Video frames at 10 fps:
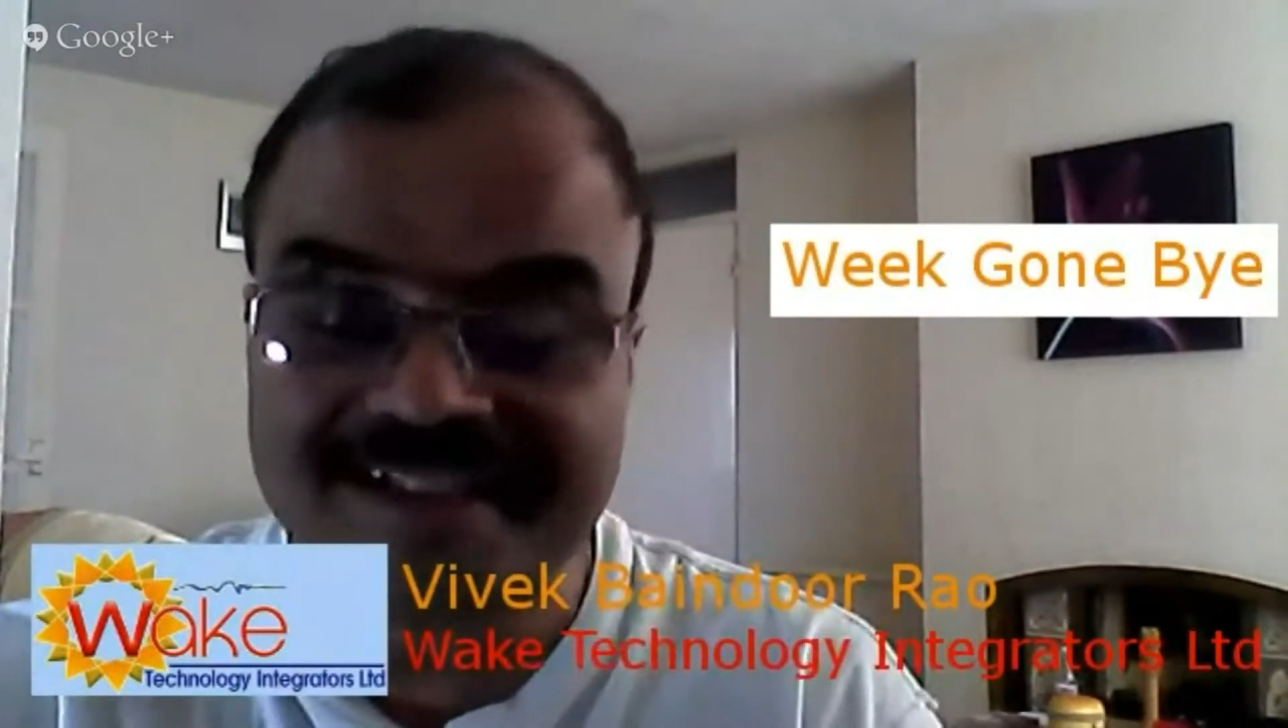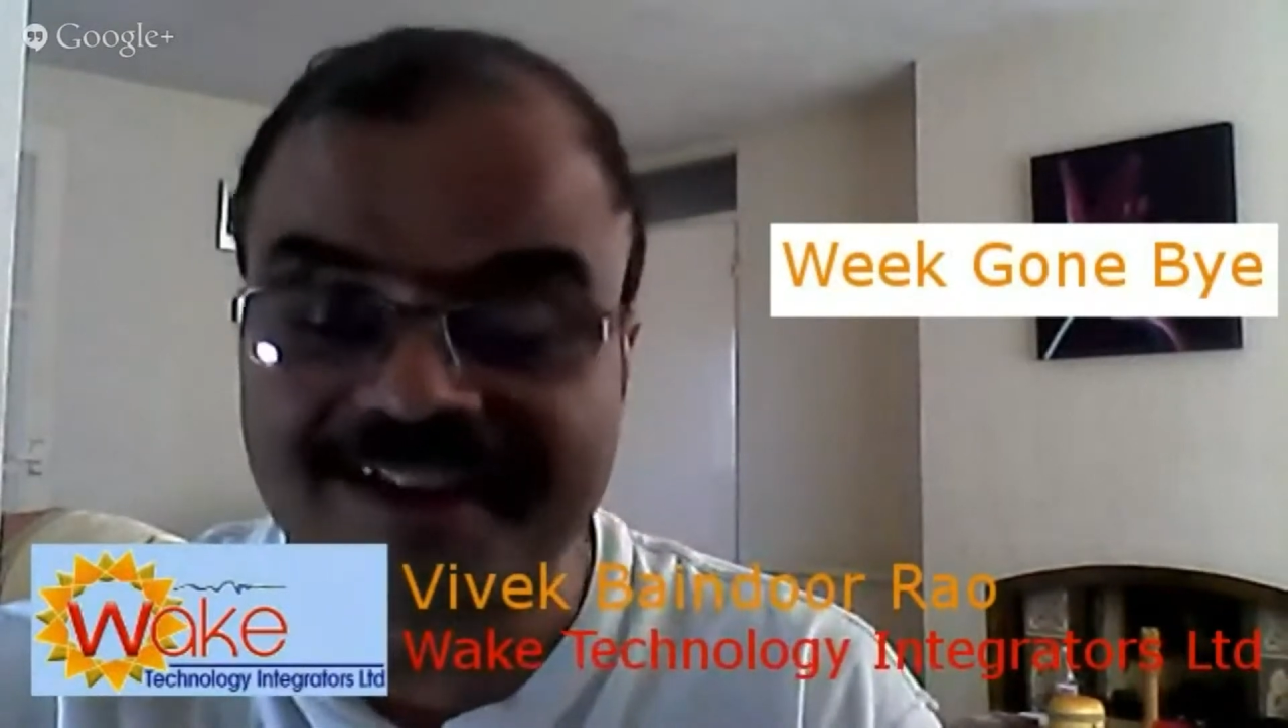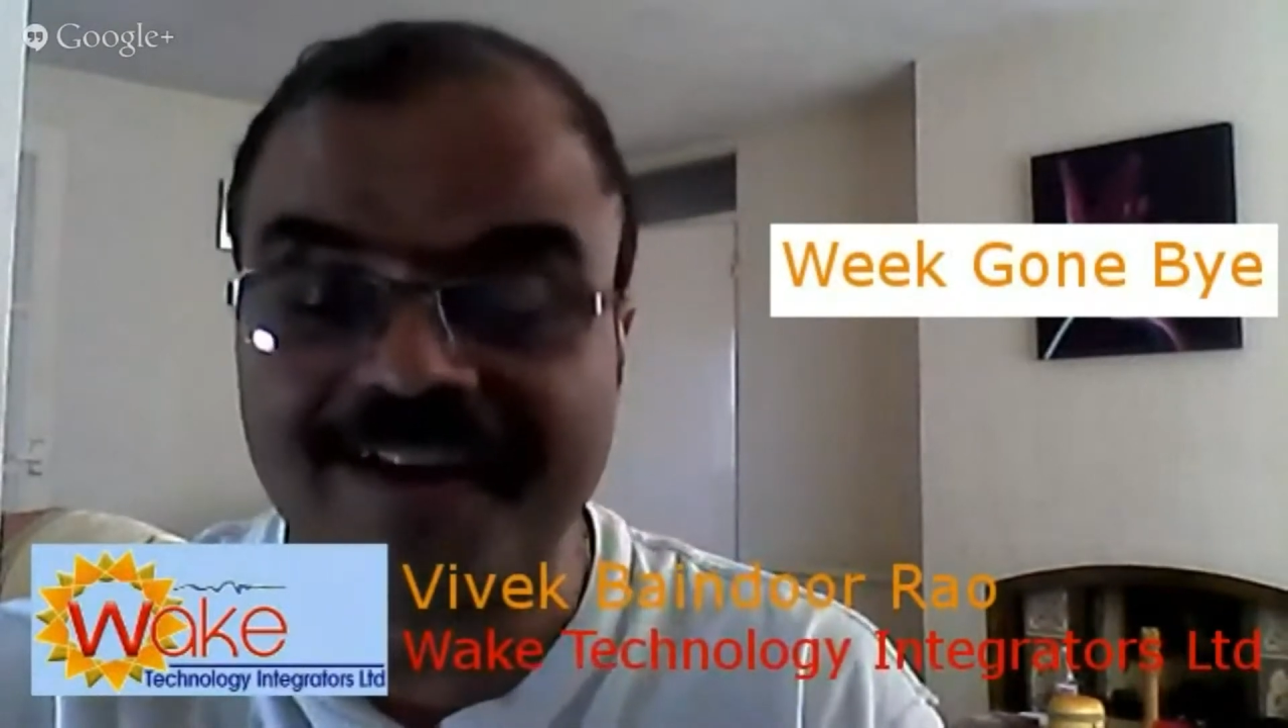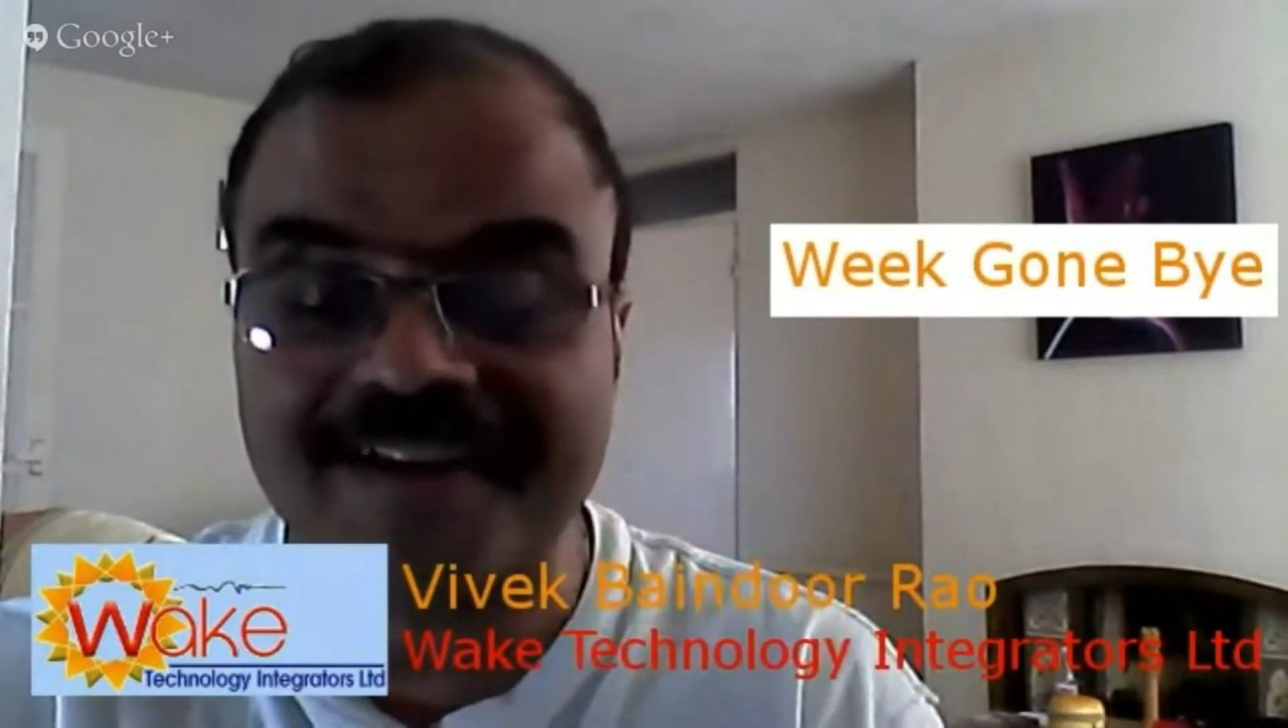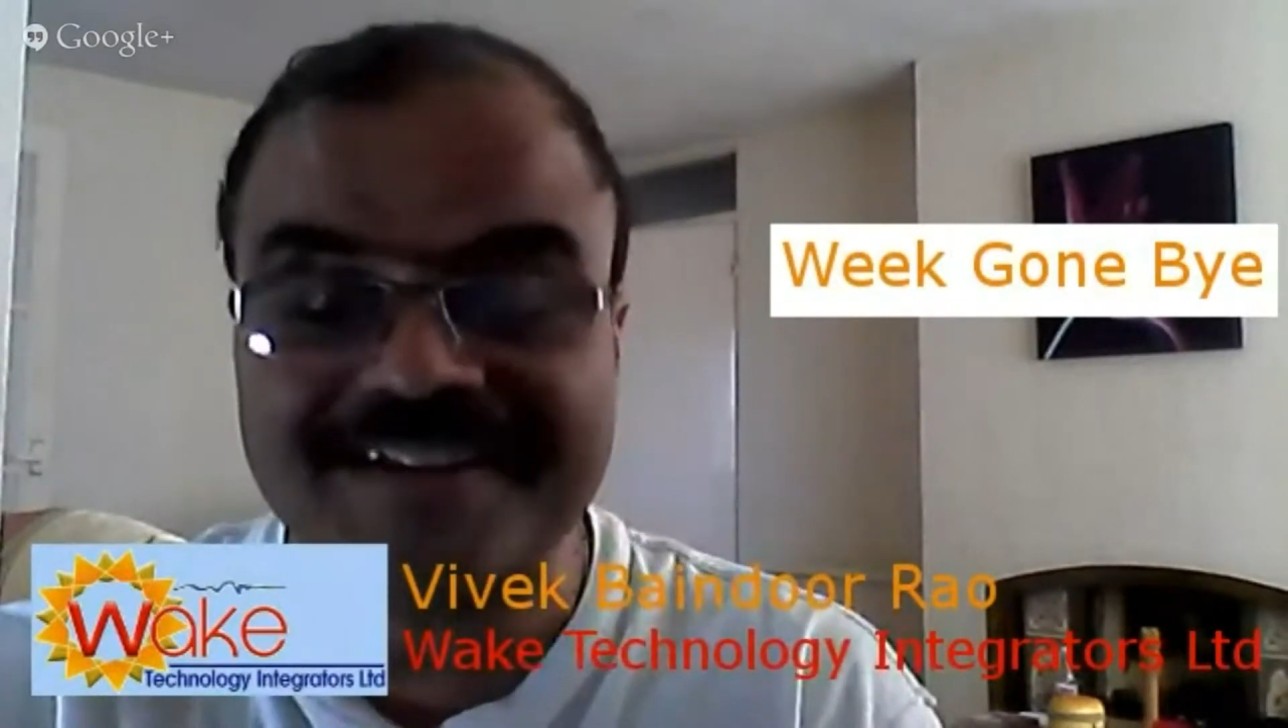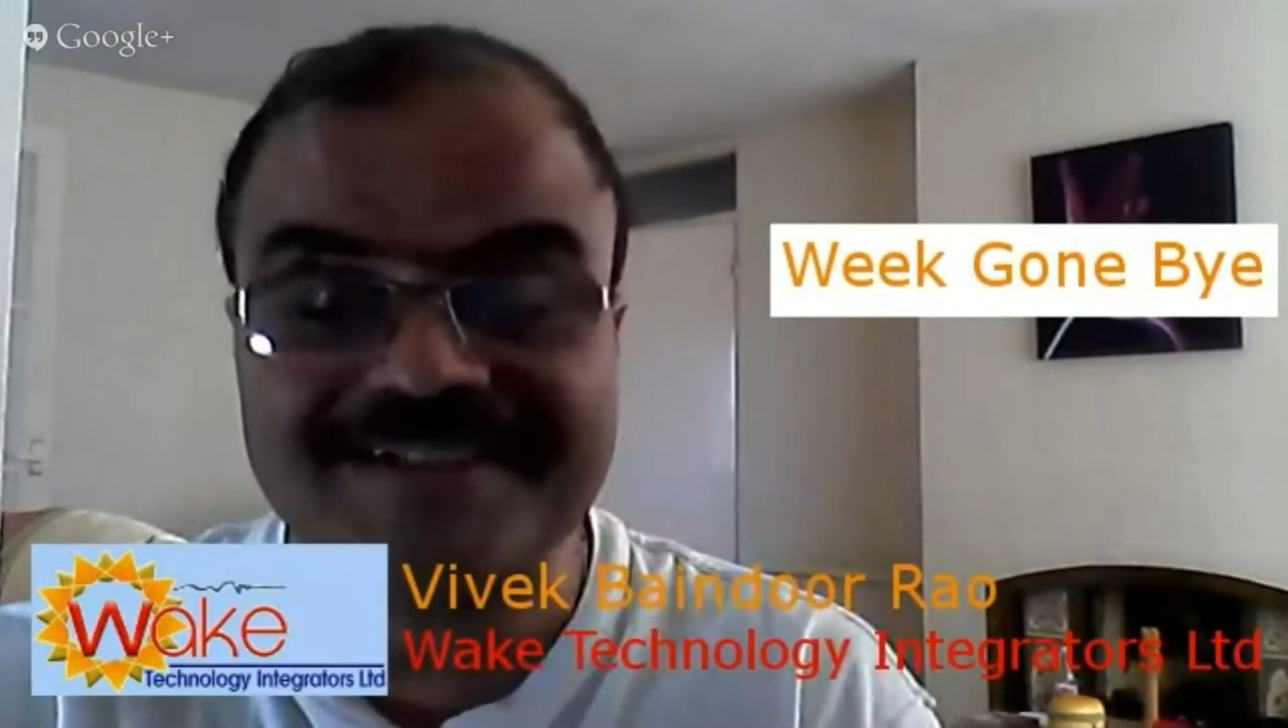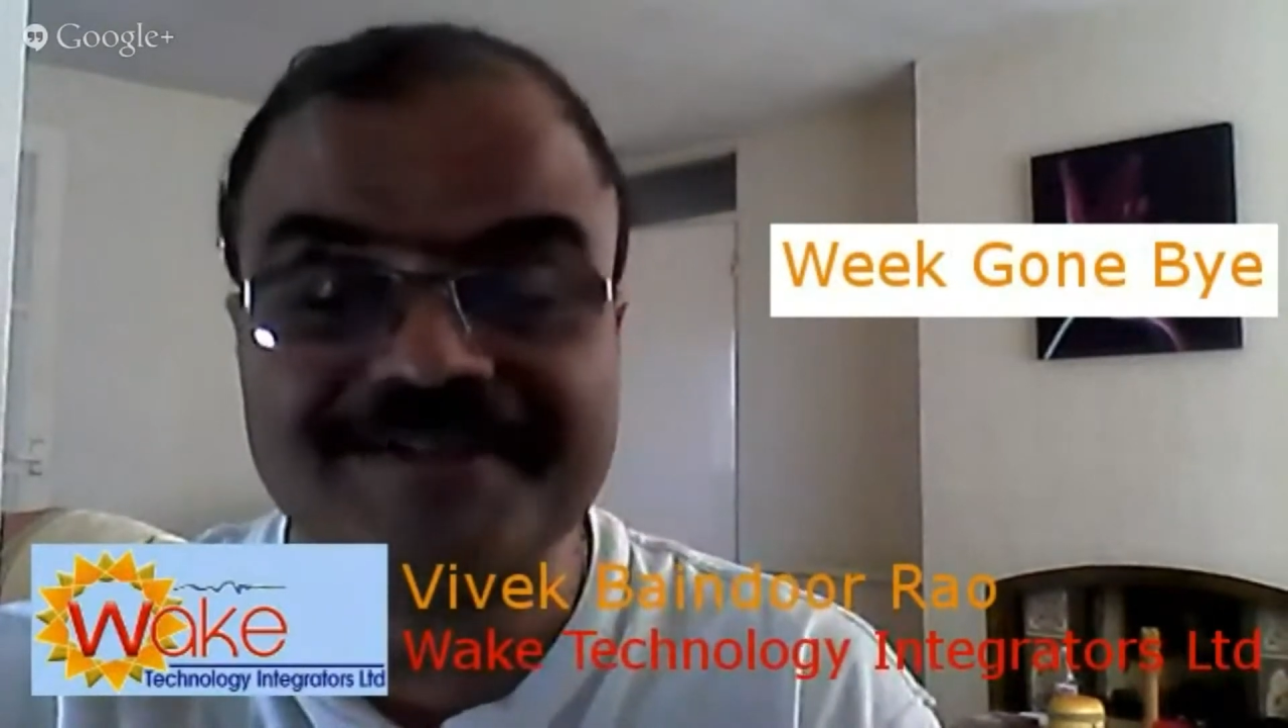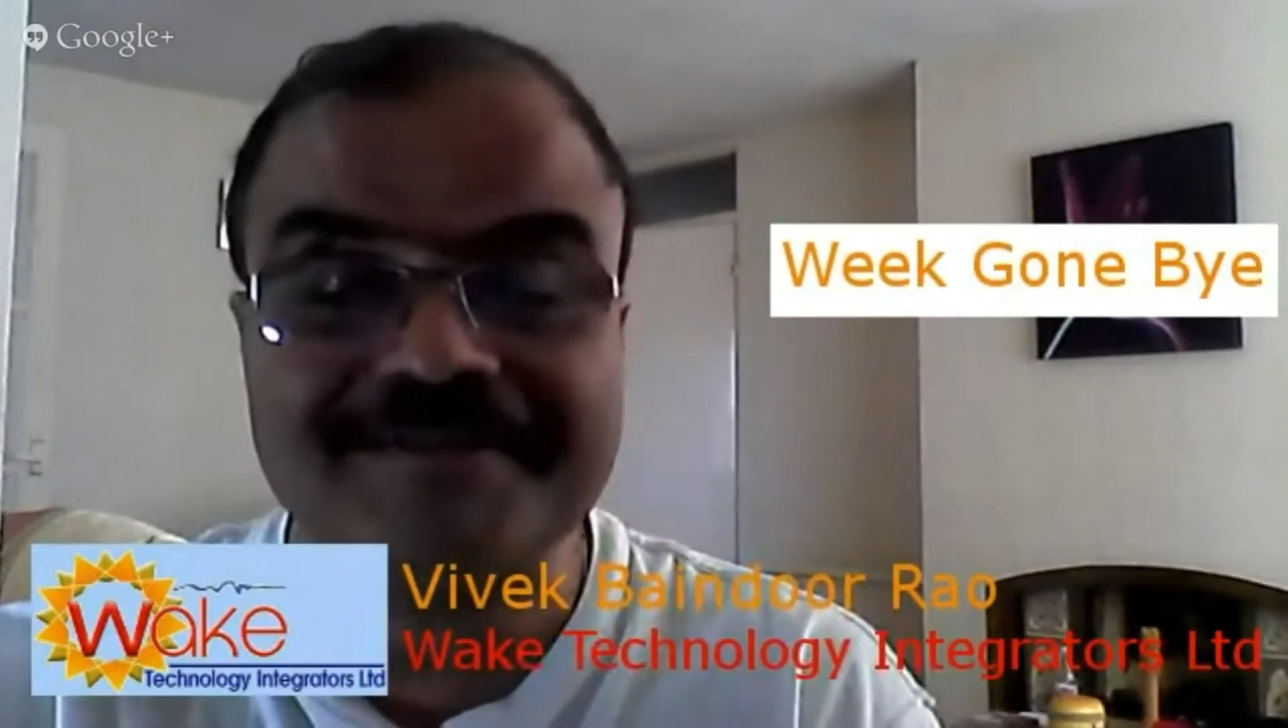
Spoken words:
all. So